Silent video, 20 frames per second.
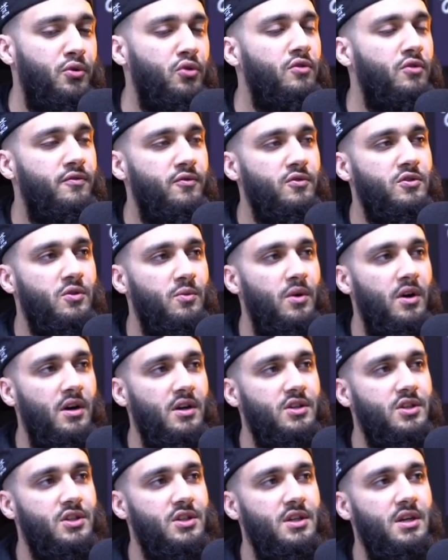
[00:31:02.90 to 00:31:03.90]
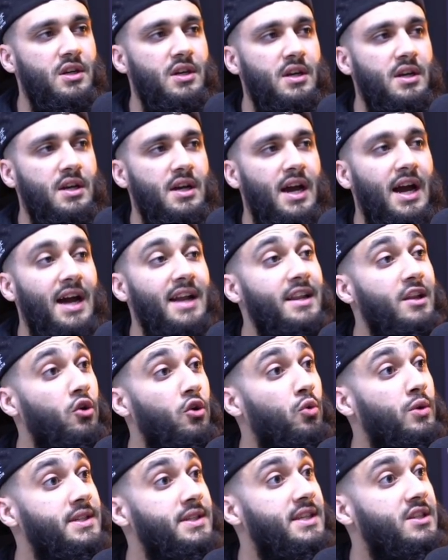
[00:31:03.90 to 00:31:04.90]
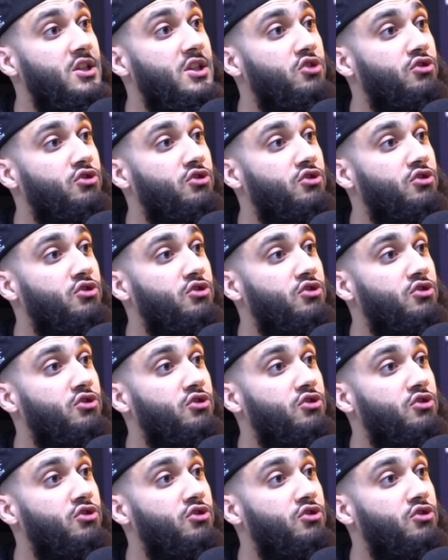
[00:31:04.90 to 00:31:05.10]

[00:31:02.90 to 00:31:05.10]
beautiful to watch. And you always get